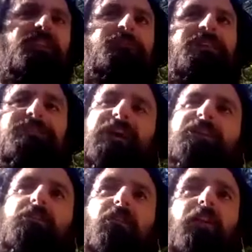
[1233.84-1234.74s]
about like
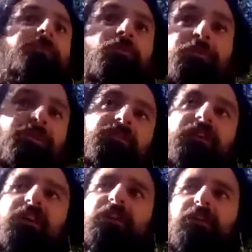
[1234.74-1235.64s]
klezmer
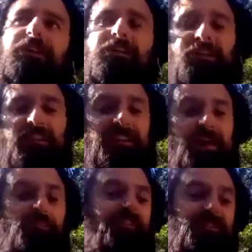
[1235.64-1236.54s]
music or anything like
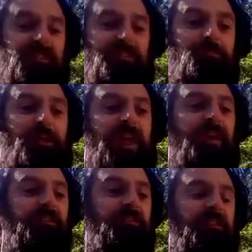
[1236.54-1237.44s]
that, but just that the
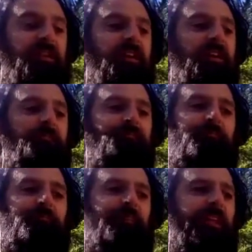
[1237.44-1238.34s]
band
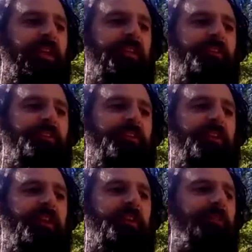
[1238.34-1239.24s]
is
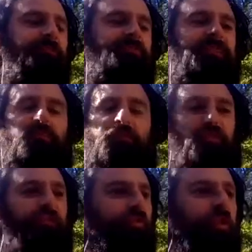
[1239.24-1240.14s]
it's a
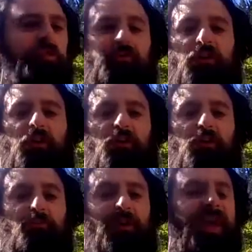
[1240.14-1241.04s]

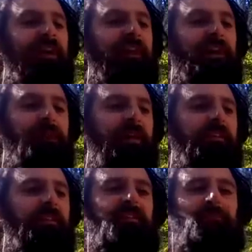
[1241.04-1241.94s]
virtuoso band that
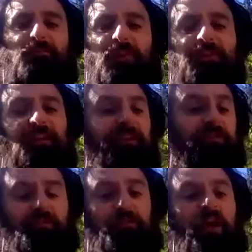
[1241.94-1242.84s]
has been playing together
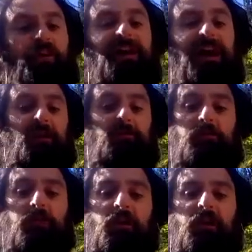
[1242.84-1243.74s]
for a long time
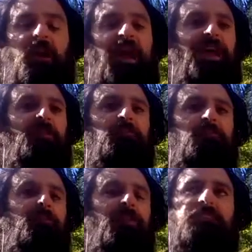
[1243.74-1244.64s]
and
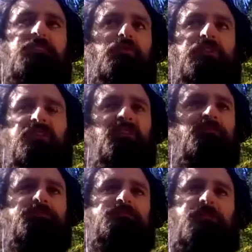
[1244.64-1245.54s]
makes really
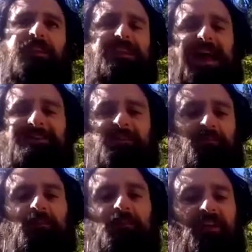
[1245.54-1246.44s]
fantastic
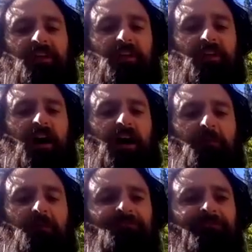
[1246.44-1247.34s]
music. I